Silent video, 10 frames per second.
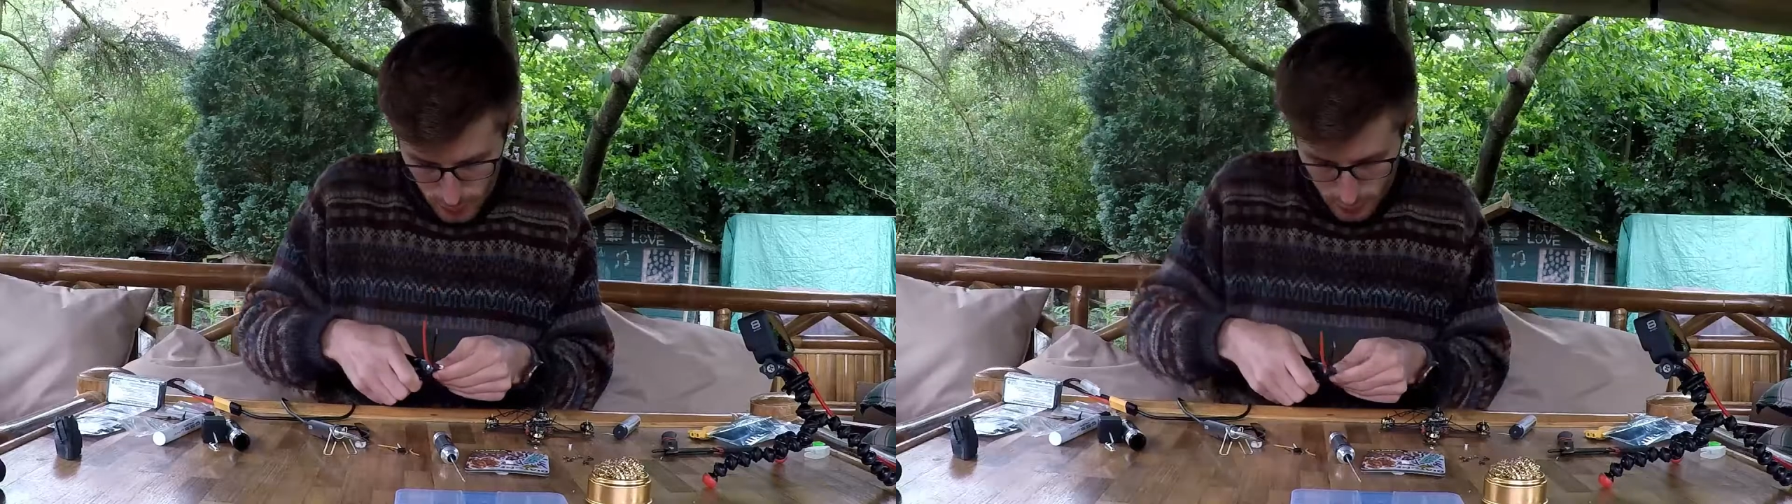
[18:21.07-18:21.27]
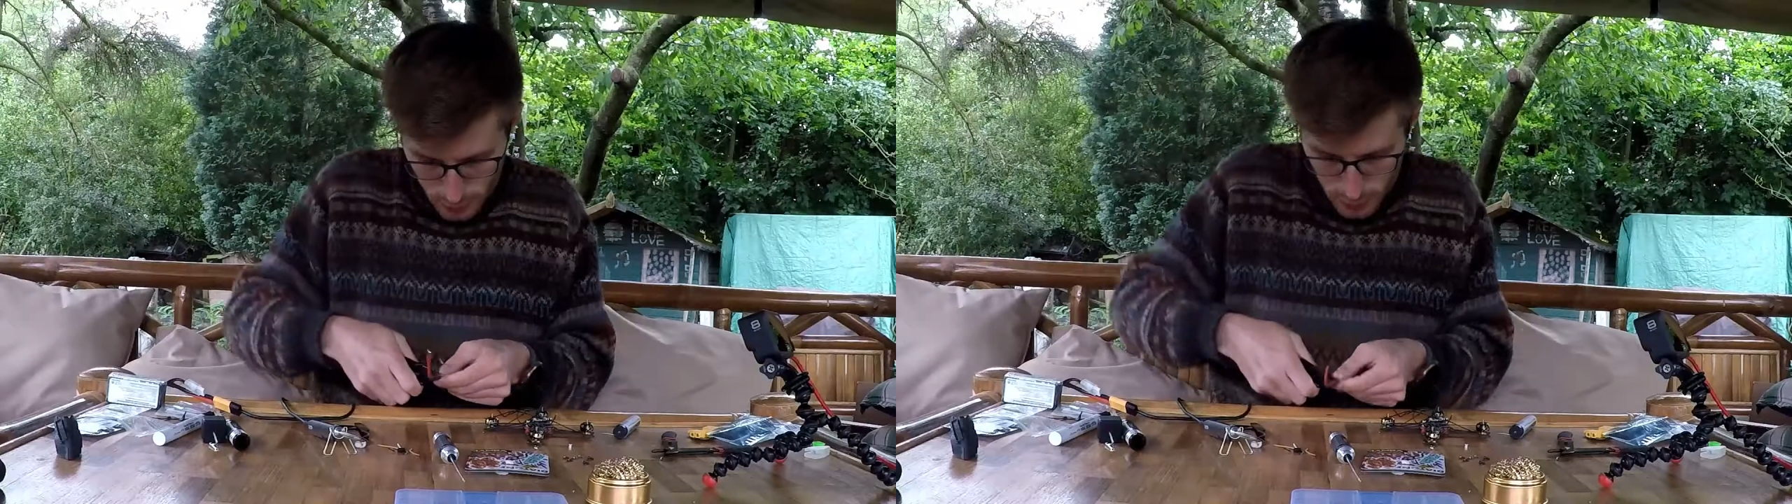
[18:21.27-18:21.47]

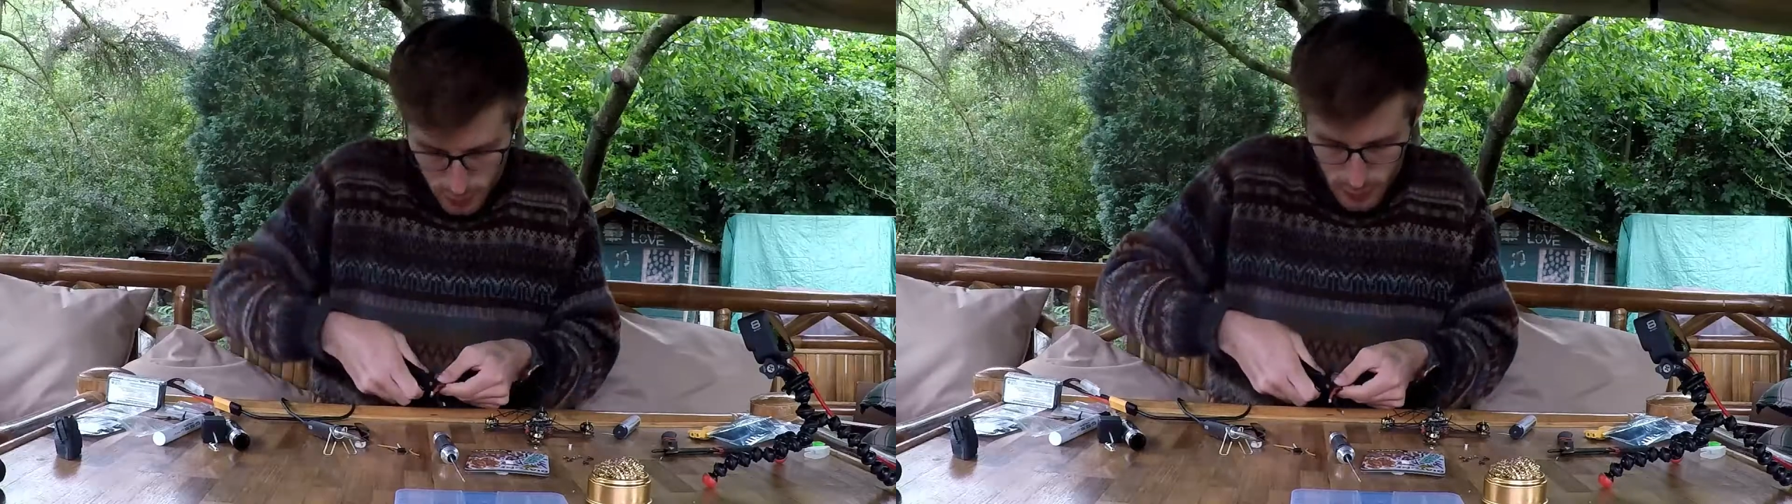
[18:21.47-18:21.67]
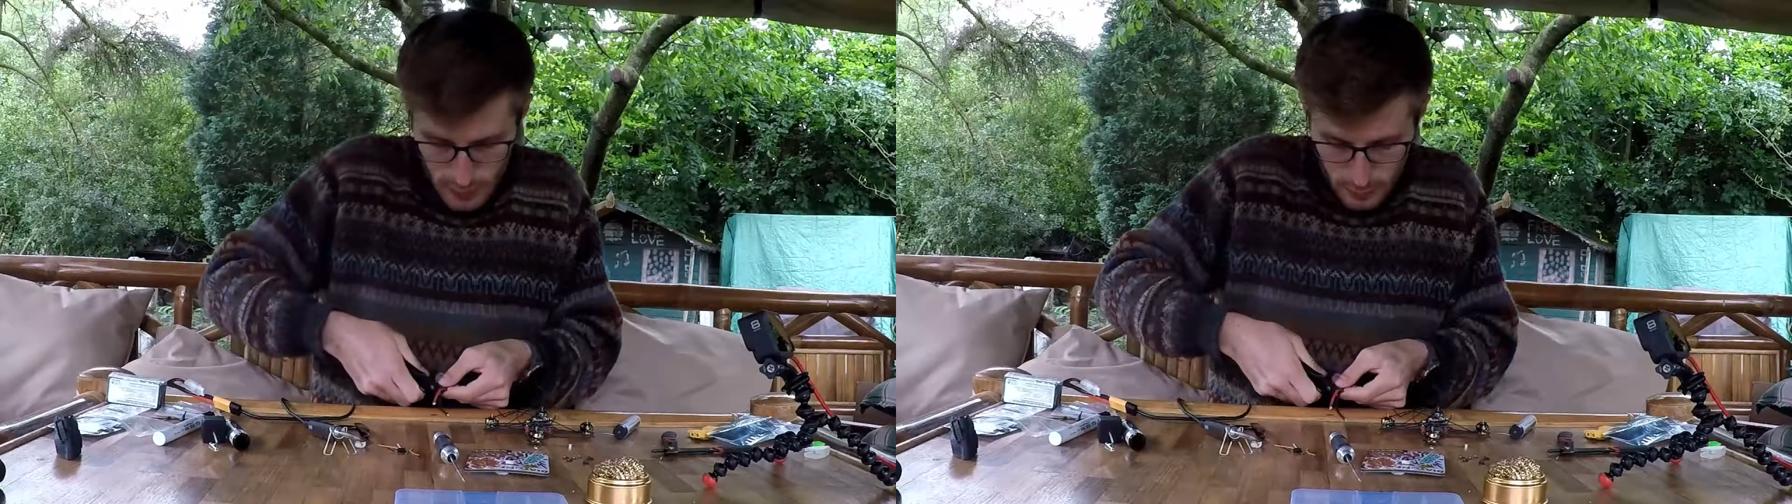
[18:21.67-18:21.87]
of the
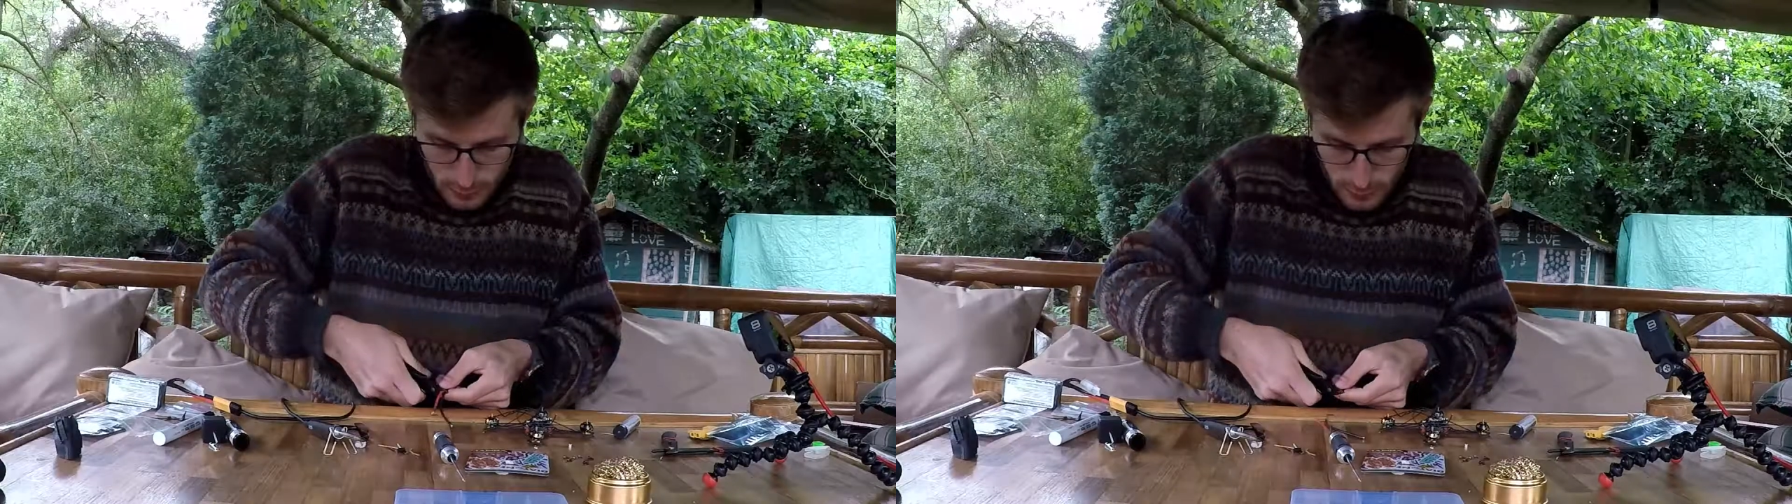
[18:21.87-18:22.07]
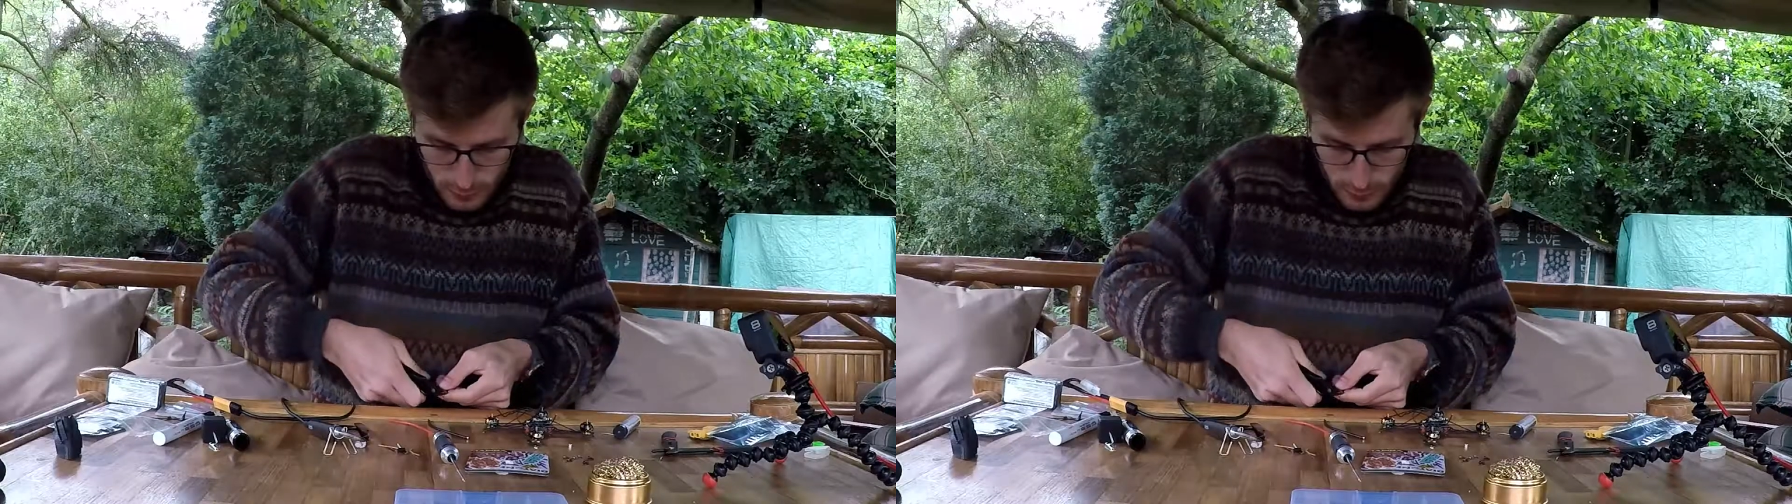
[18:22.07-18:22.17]
world now.